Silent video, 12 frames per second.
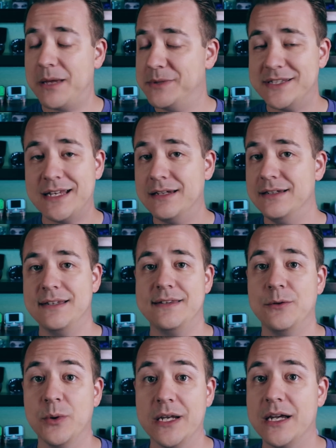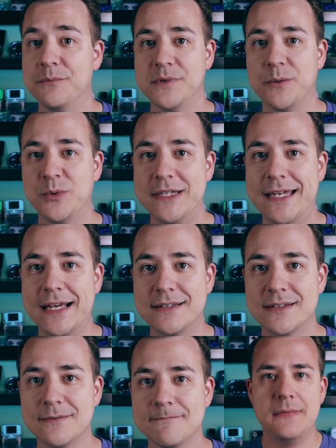I'm excited to see what he comes up with
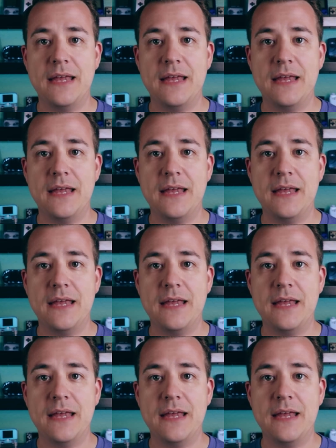next.